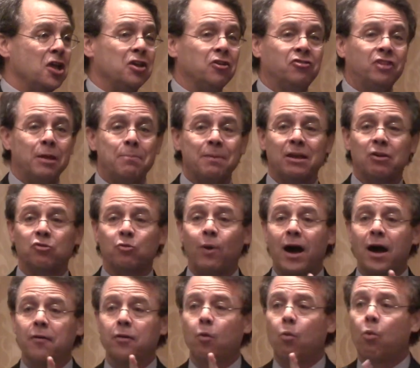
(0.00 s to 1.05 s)
You see, because
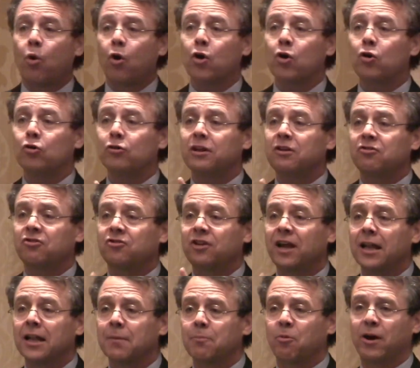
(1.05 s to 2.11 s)
while the world is
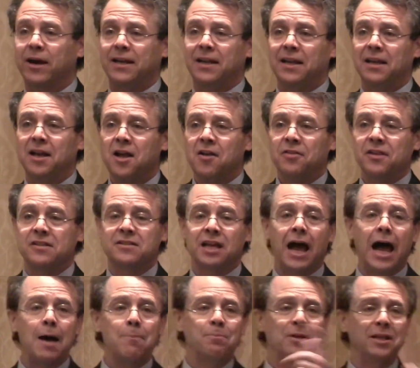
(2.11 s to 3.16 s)
celebrating the
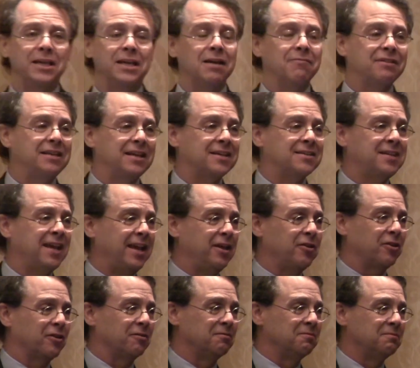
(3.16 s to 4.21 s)
toppling of a
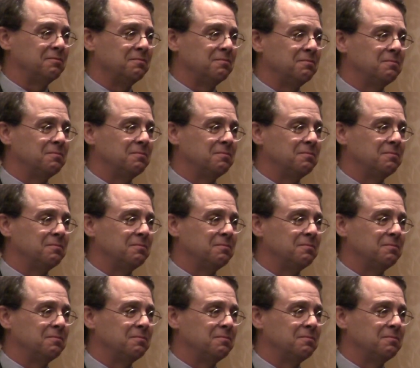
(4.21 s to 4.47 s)
dictator,